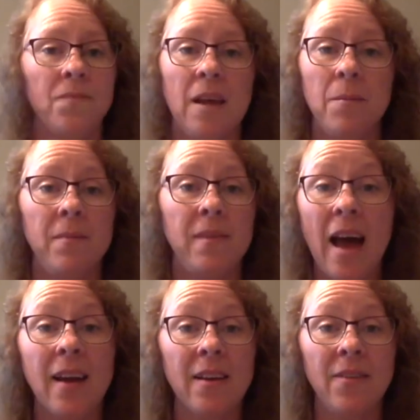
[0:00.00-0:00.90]
I'm
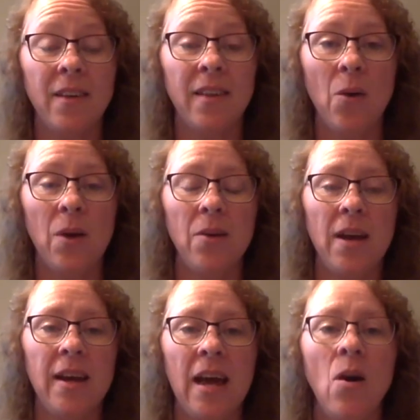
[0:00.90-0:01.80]
not going to feel that way
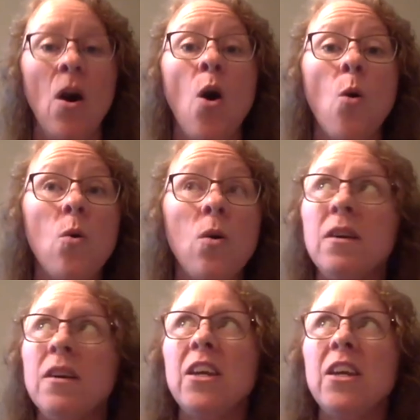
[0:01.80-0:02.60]
right now. Or,